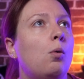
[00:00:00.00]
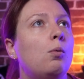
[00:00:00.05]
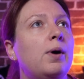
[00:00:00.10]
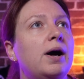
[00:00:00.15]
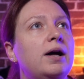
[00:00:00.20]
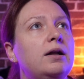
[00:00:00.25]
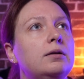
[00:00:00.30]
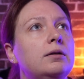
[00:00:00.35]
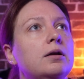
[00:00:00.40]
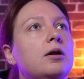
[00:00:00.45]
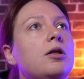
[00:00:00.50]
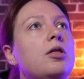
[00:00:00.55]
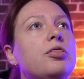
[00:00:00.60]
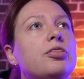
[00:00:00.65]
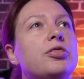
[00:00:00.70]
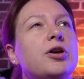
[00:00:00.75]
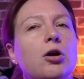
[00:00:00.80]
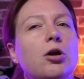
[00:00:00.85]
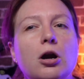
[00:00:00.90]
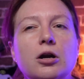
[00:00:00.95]
Well,
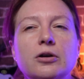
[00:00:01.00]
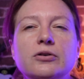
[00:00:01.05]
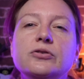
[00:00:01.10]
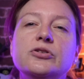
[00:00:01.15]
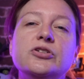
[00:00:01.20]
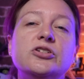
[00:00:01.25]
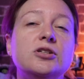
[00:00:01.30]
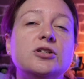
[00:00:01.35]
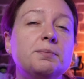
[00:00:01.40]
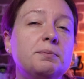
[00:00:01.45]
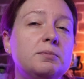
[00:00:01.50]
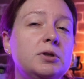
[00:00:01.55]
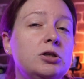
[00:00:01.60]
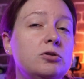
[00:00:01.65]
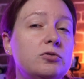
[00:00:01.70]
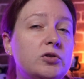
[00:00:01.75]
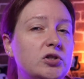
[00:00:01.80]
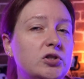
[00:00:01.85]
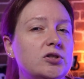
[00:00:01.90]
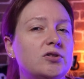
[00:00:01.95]
there are some
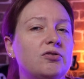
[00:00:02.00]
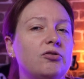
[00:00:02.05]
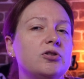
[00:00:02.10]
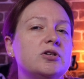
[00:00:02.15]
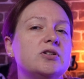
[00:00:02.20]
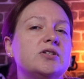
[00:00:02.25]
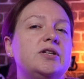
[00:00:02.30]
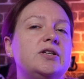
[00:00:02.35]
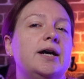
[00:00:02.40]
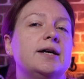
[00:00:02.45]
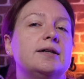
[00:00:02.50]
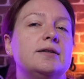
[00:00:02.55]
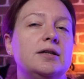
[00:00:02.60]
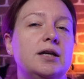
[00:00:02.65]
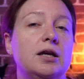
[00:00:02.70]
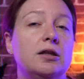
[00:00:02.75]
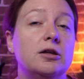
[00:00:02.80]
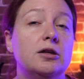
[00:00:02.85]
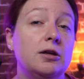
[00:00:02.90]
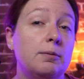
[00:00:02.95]
uses for this
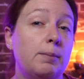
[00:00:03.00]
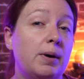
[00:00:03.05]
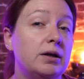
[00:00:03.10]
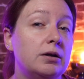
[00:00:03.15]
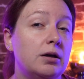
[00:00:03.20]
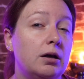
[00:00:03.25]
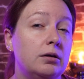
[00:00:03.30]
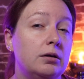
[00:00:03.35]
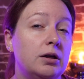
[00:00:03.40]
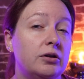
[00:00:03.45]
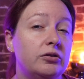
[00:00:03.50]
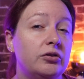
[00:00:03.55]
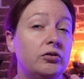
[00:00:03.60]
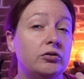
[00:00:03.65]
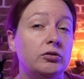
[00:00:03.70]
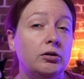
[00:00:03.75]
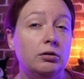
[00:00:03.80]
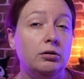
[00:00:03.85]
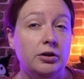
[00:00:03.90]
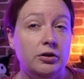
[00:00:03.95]
technique that you might not
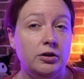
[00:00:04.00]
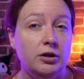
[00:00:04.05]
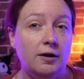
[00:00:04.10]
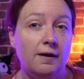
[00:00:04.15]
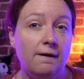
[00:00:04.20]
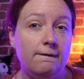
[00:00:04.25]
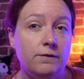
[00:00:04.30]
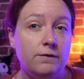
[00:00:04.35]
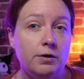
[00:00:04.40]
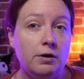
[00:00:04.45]
necessarily think of.